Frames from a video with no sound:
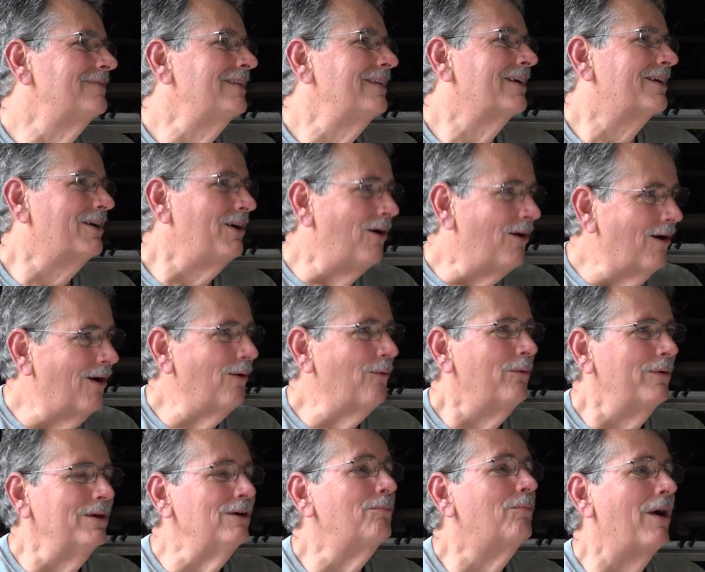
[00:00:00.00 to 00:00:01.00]
The car
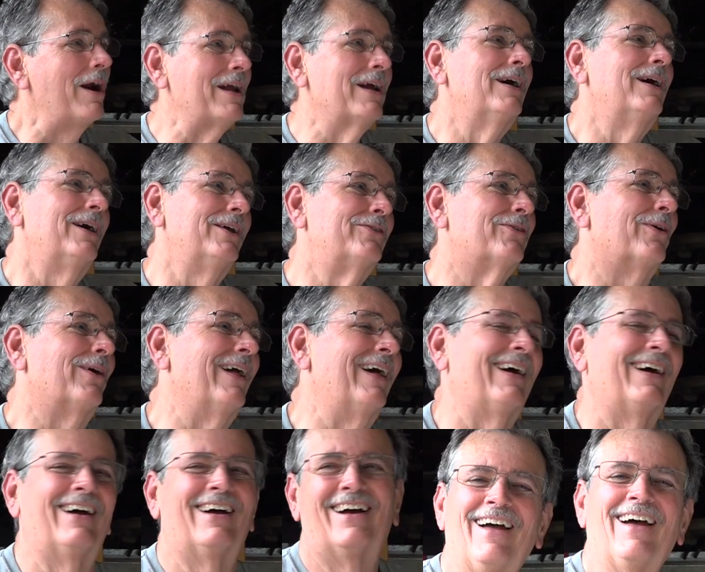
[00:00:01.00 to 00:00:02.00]
will break 100.
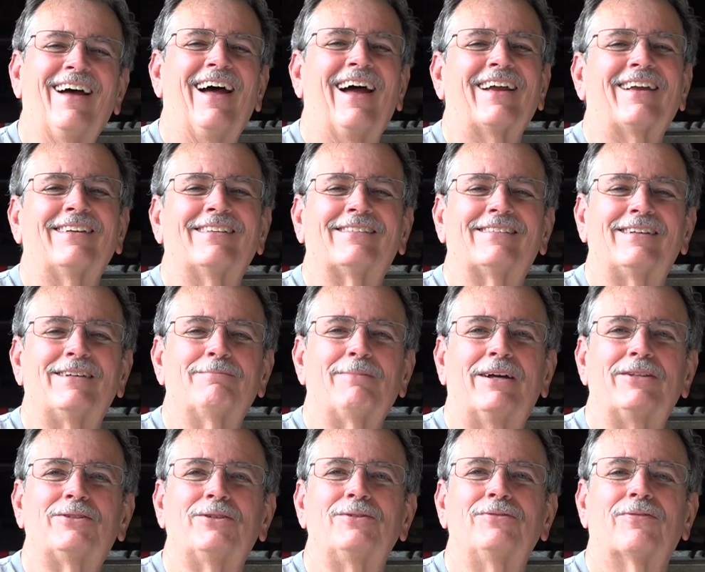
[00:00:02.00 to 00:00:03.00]
I can see
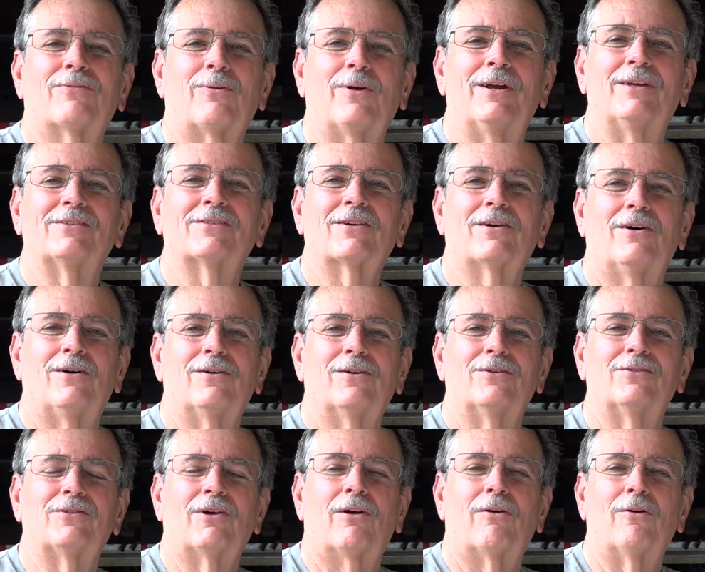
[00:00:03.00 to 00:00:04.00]
my two friends'
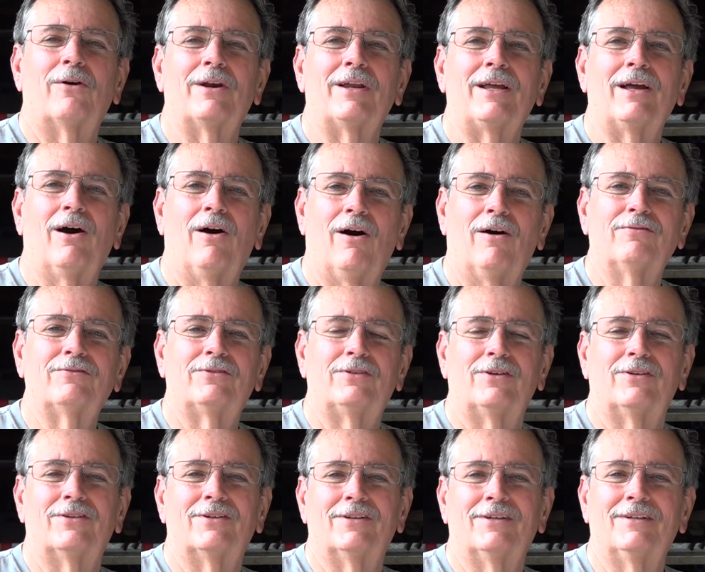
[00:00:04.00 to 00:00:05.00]
cars already off
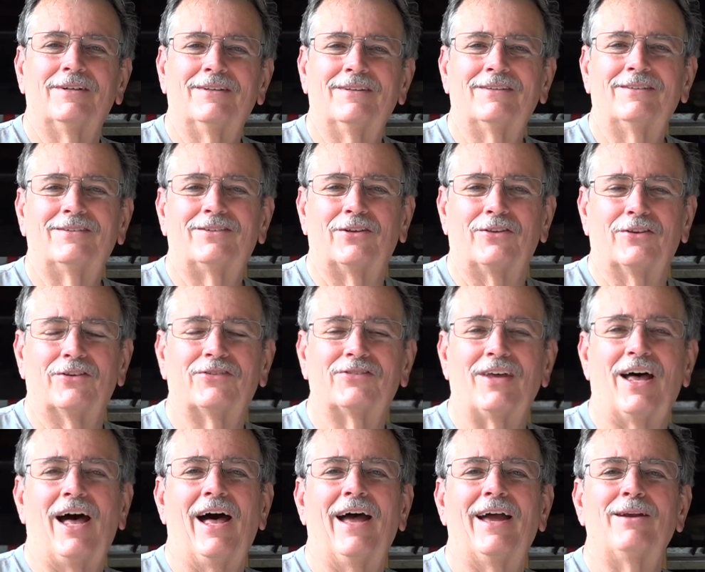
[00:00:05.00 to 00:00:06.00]
to the
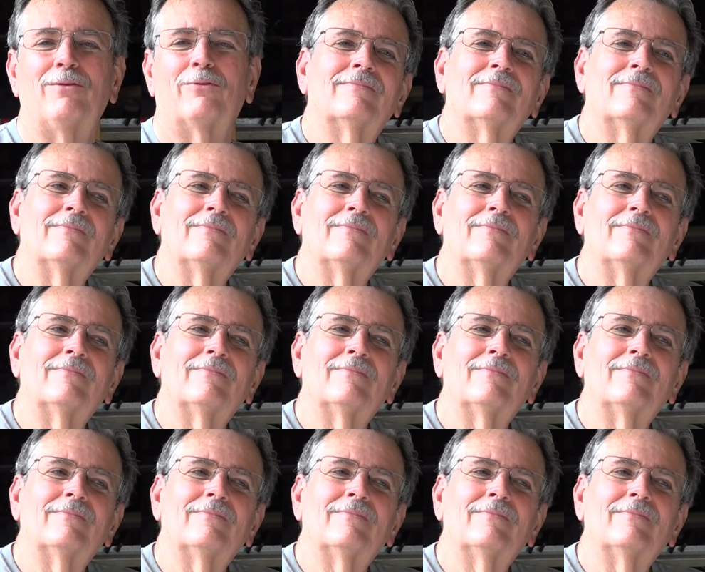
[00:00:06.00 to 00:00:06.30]
side.